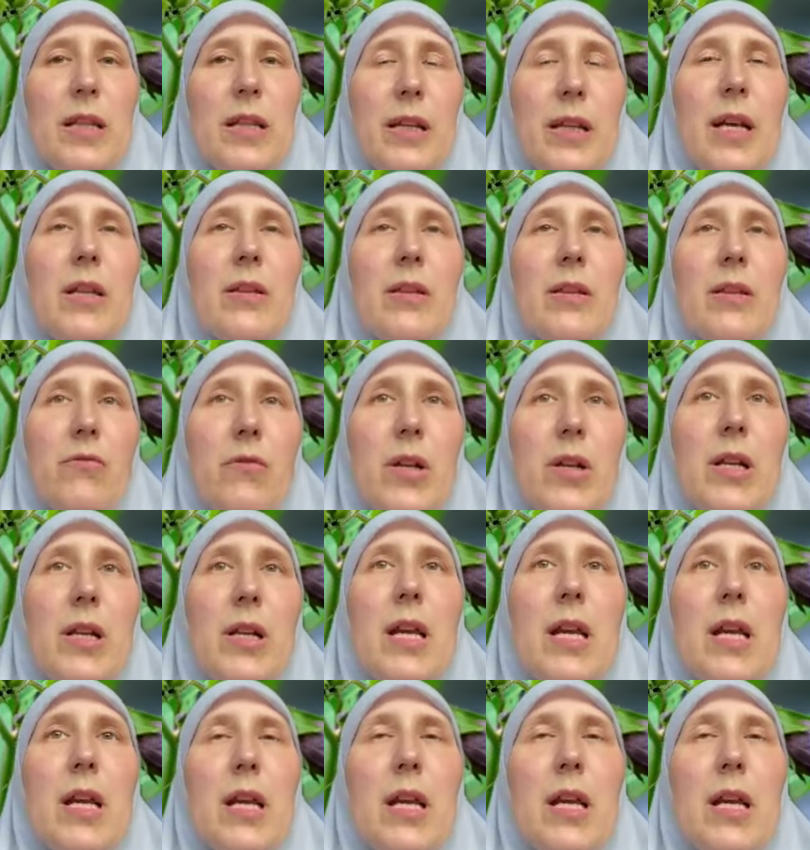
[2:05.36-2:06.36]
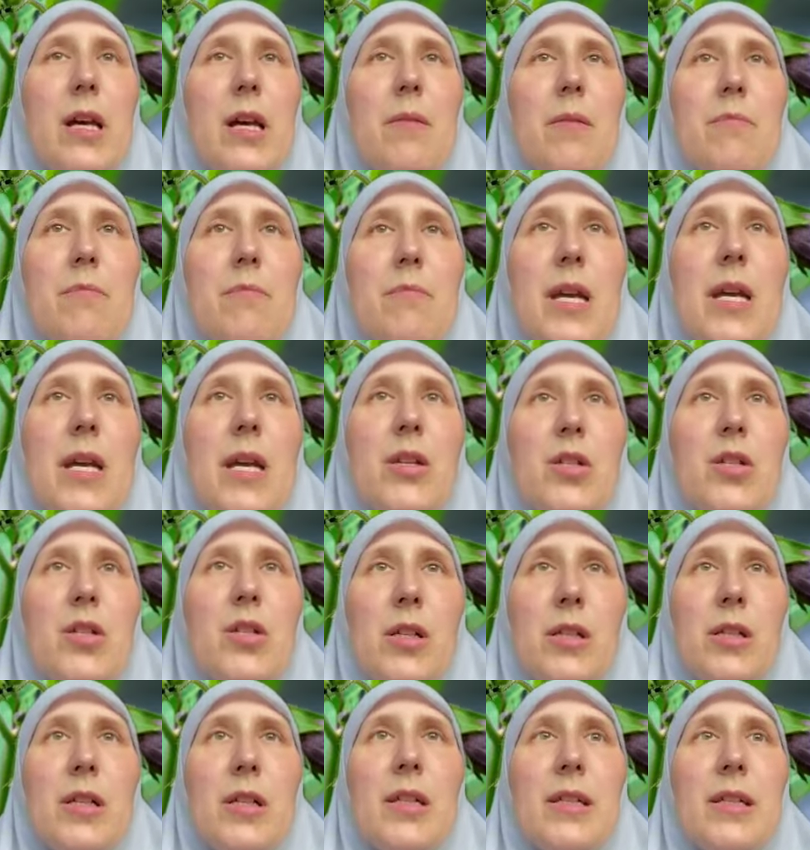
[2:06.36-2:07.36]
It can really make
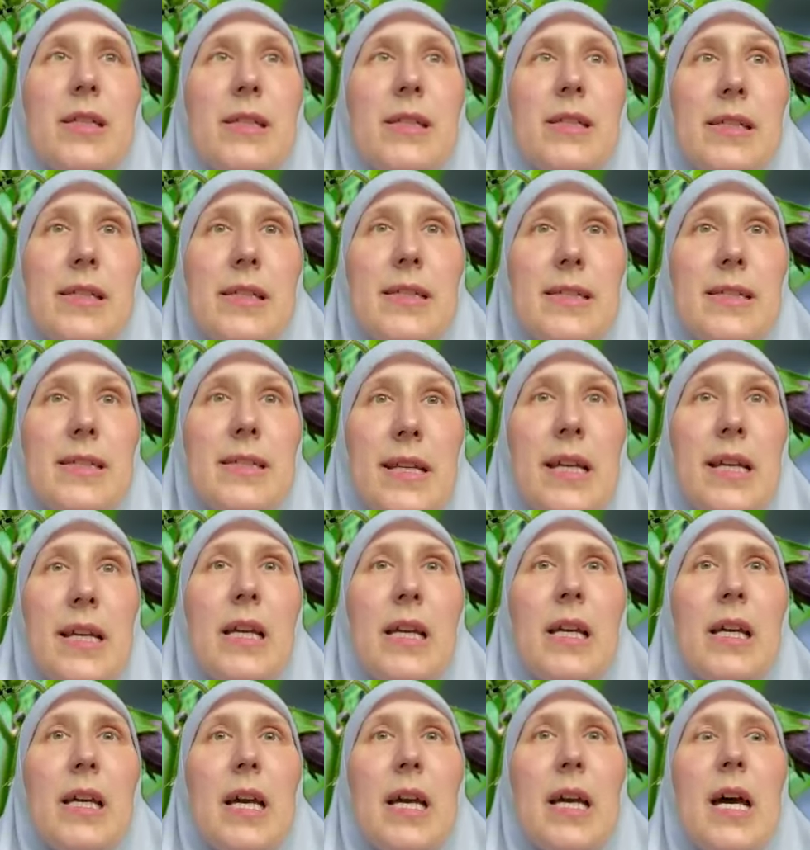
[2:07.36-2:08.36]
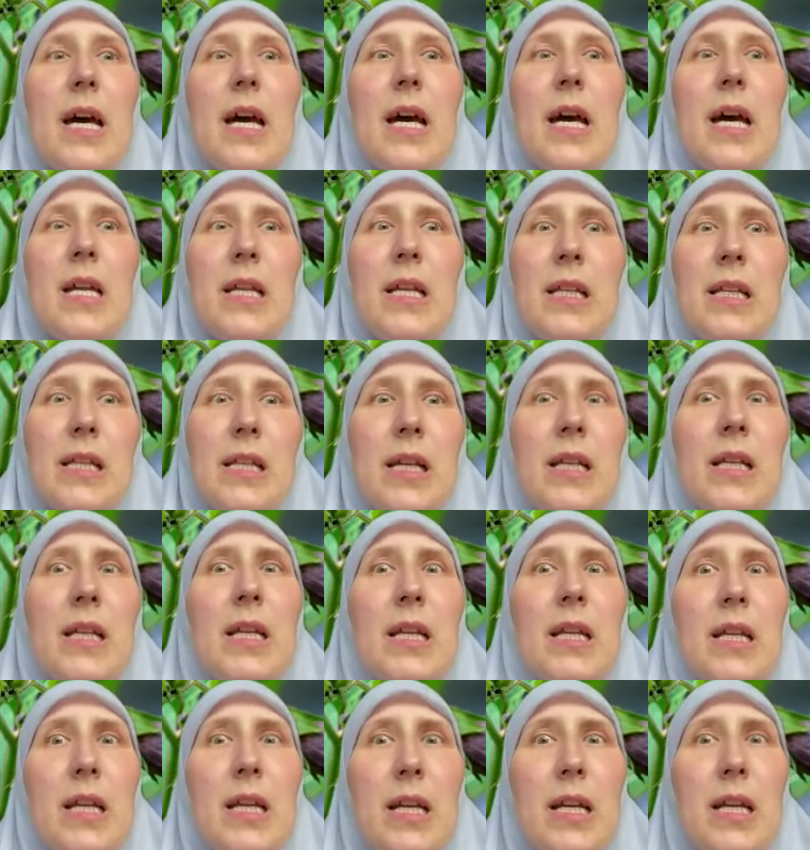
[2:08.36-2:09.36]
children sick and it can
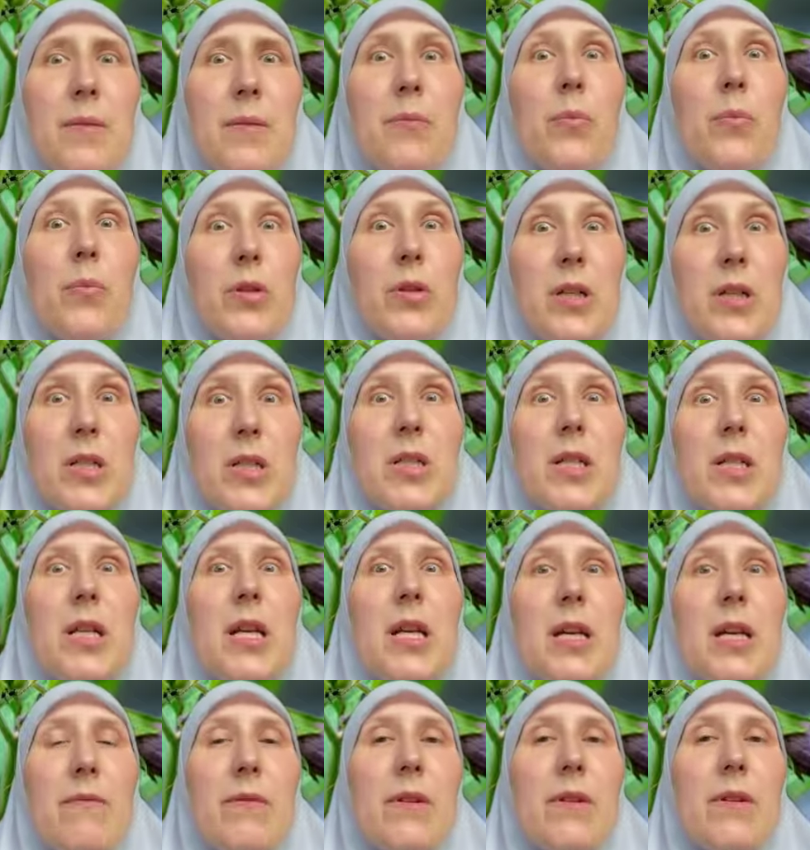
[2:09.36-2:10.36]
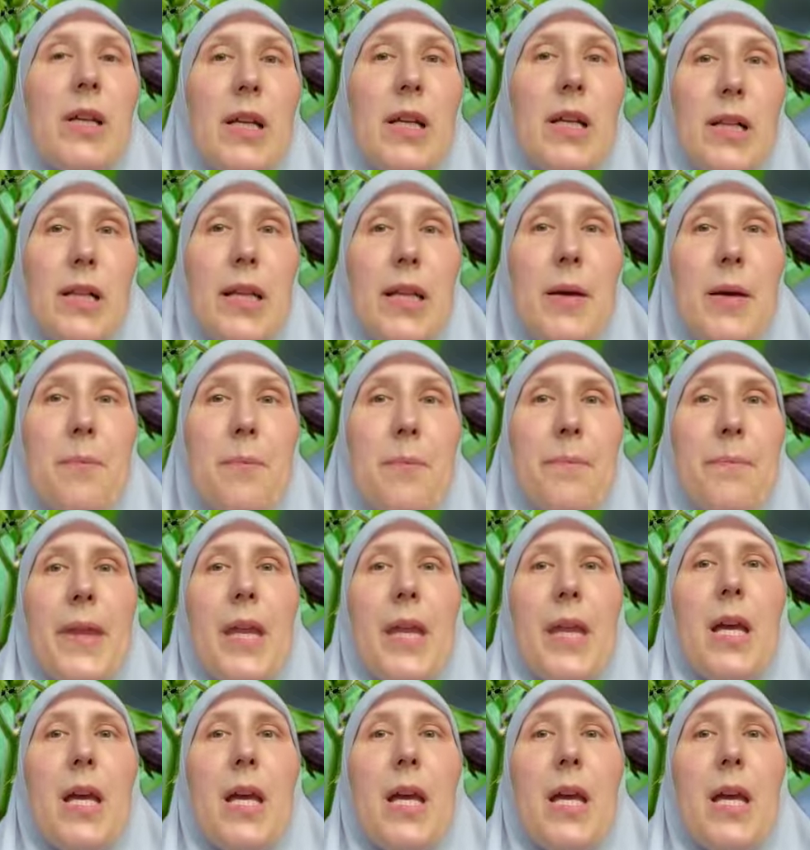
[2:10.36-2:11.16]
potentially even kill them.